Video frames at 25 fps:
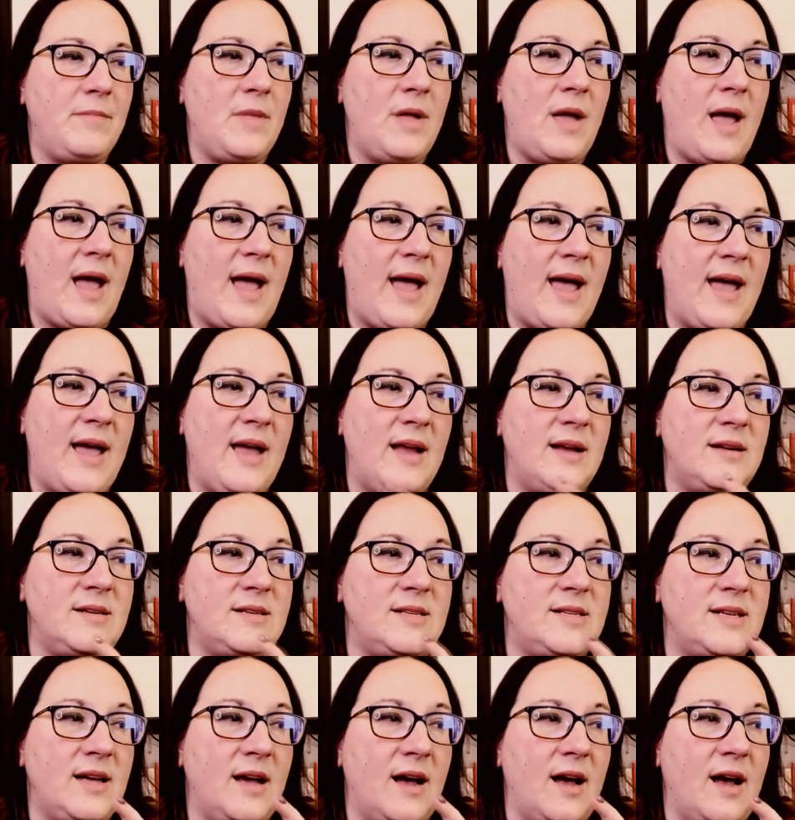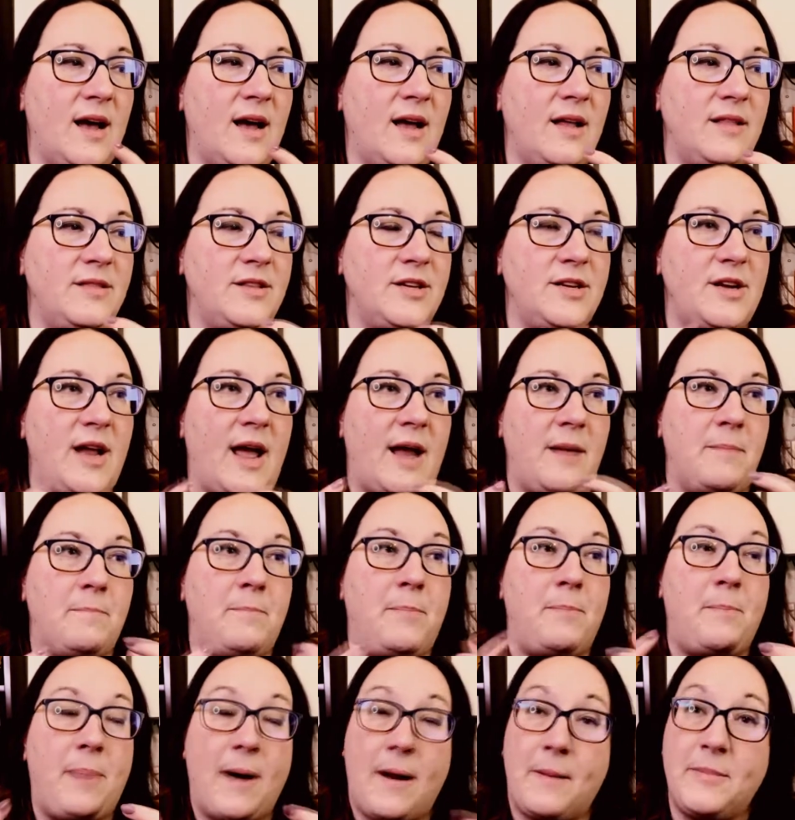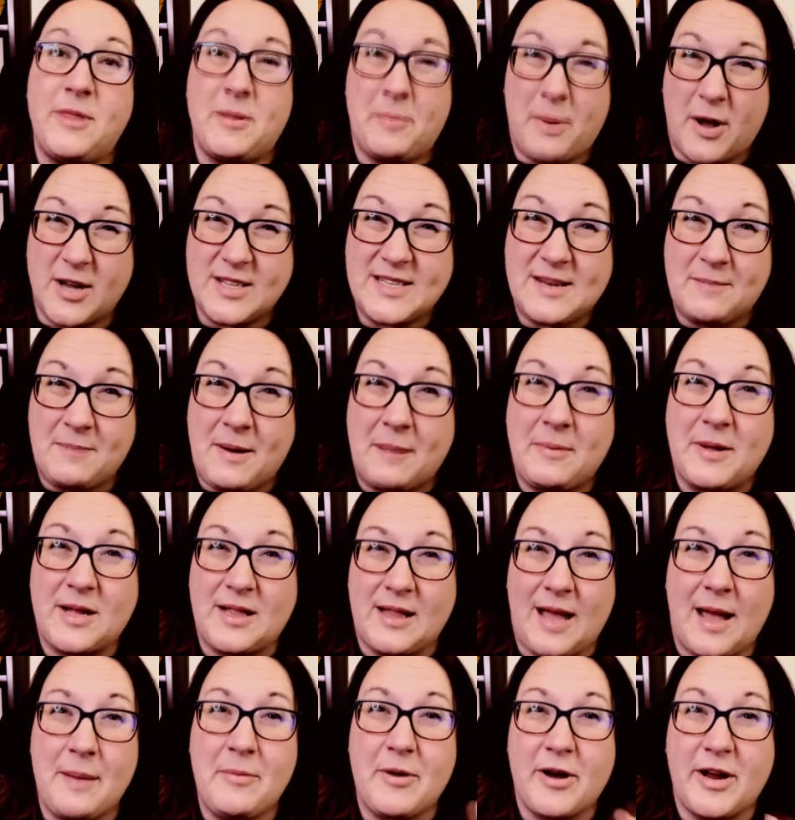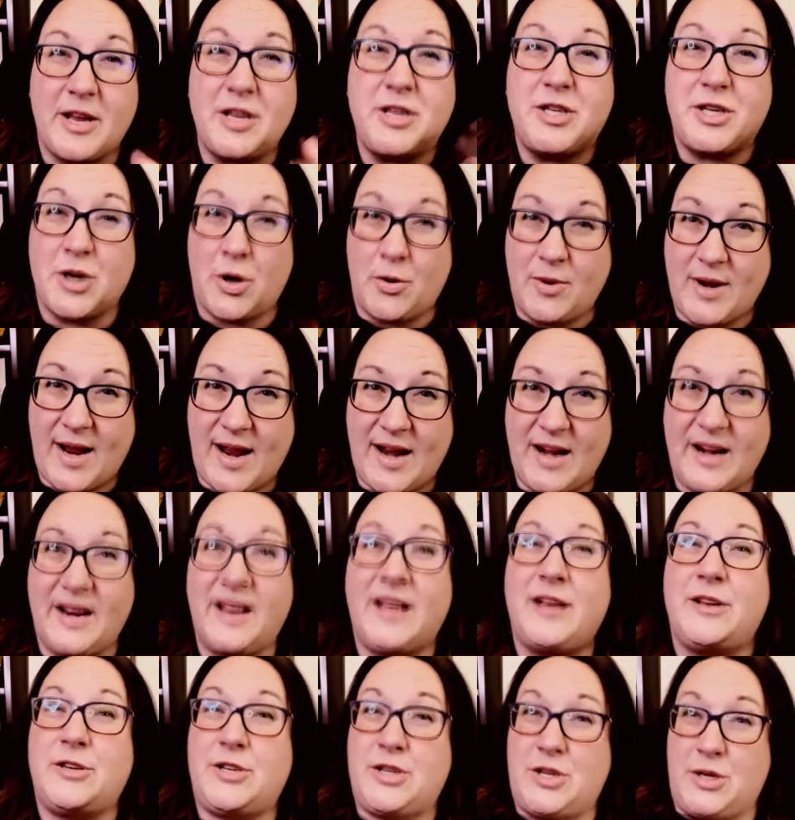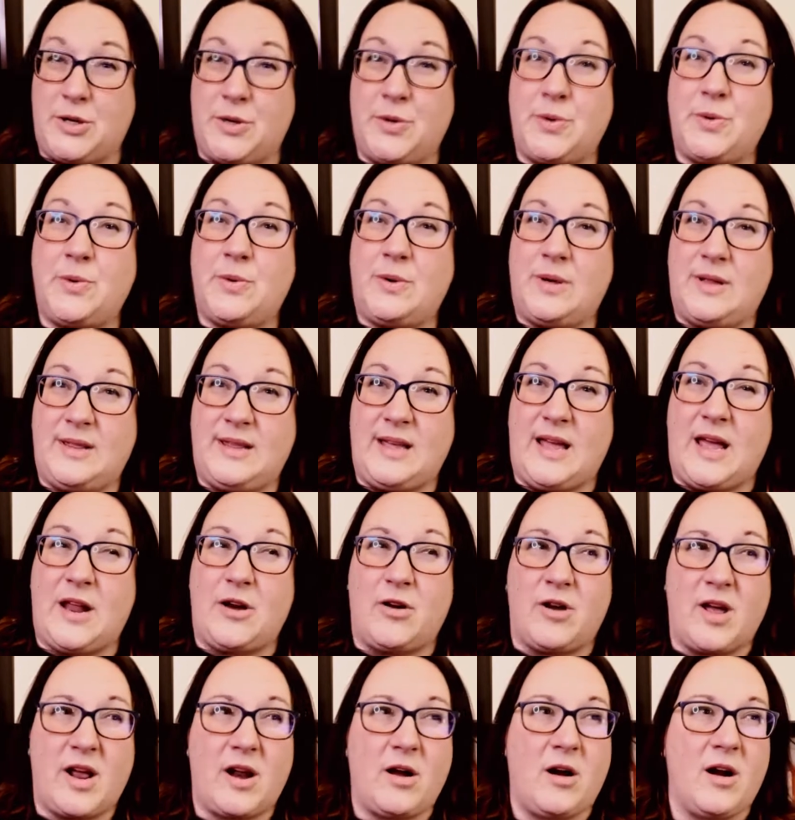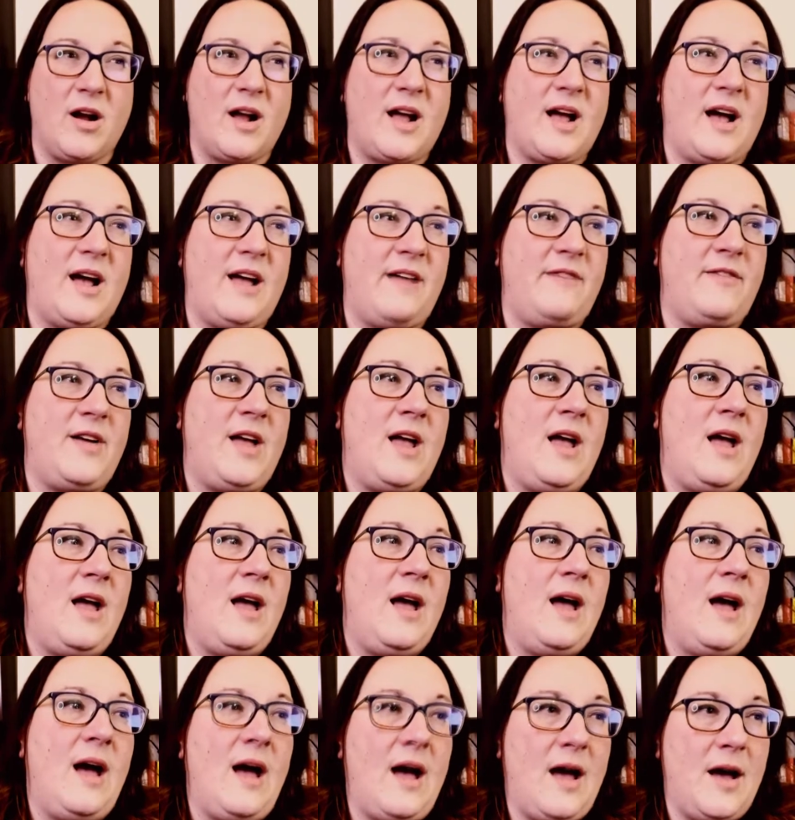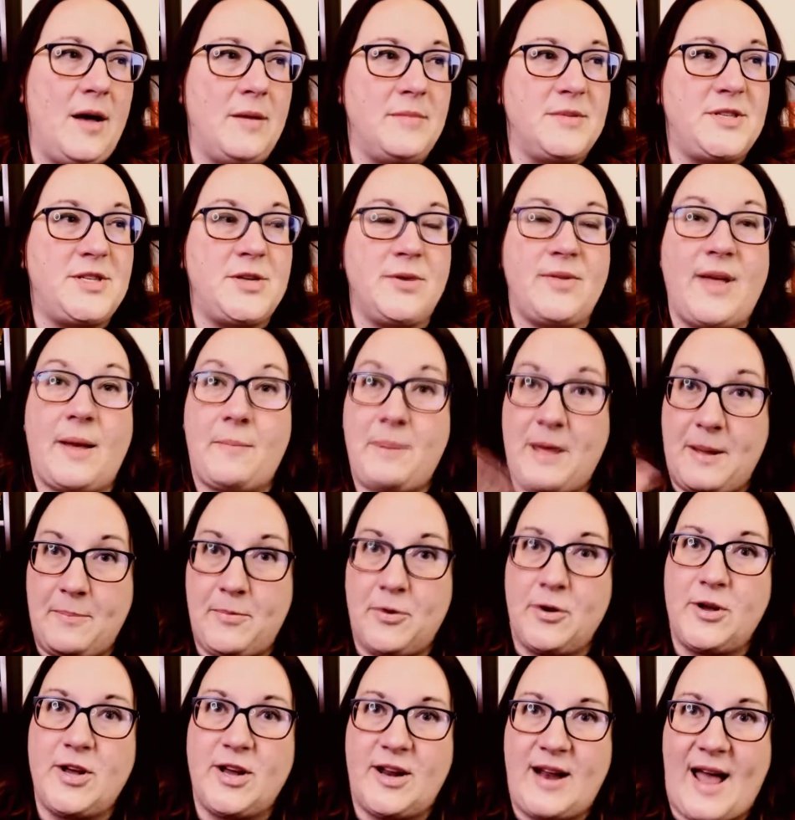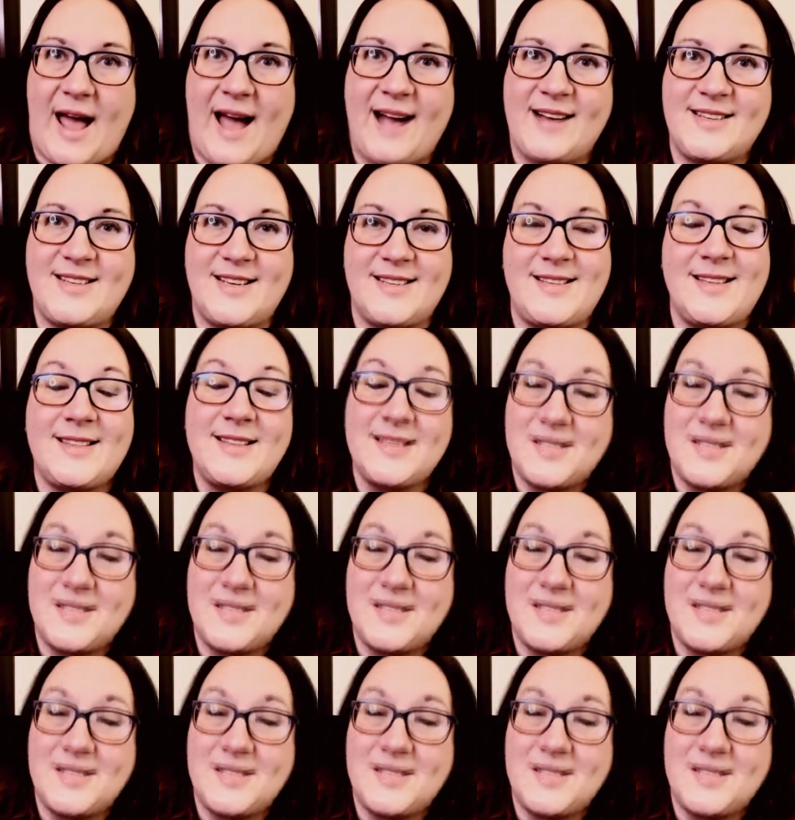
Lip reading: and the Boston Public Library donated it to the Internet Archive so that people could access it.